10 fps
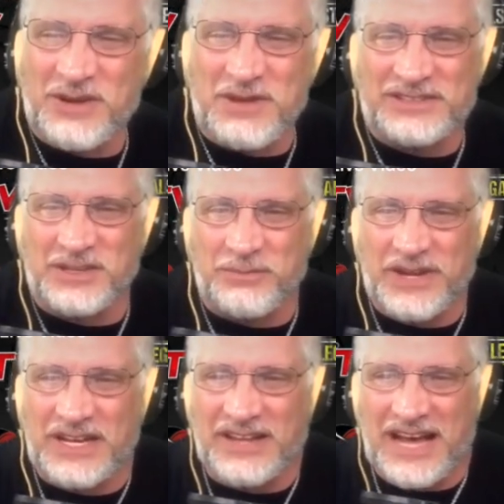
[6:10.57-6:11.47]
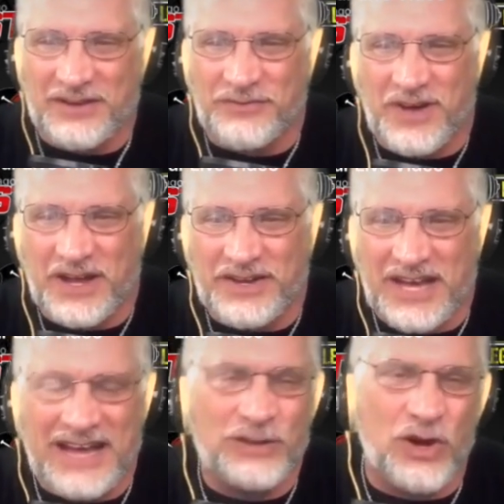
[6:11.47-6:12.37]
it must have been a lot of fun.
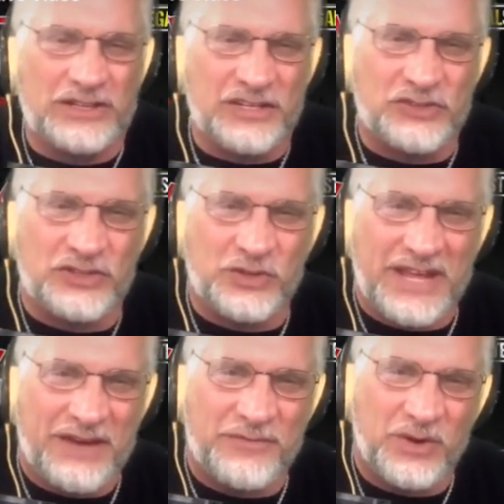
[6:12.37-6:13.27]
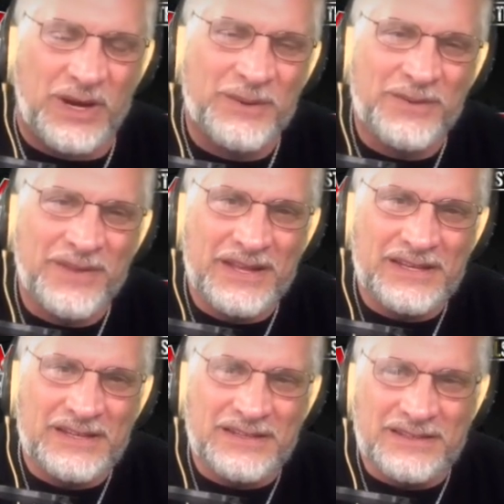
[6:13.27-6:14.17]
How long did you do that for?
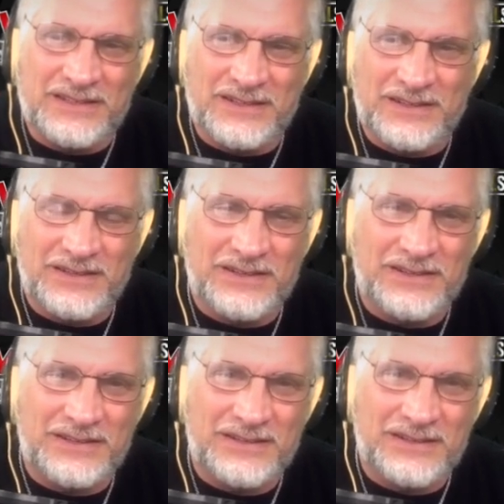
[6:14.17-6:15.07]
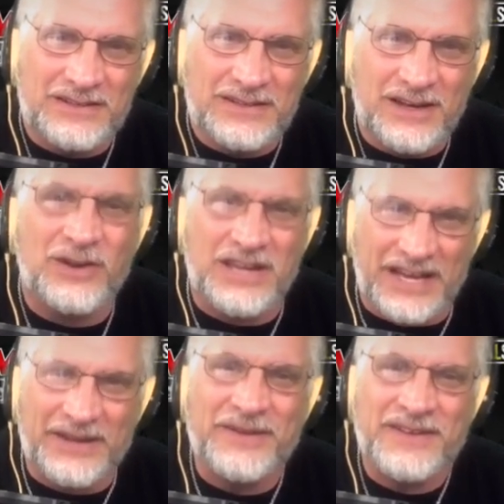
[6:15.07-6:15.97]
It was about two years. Okay.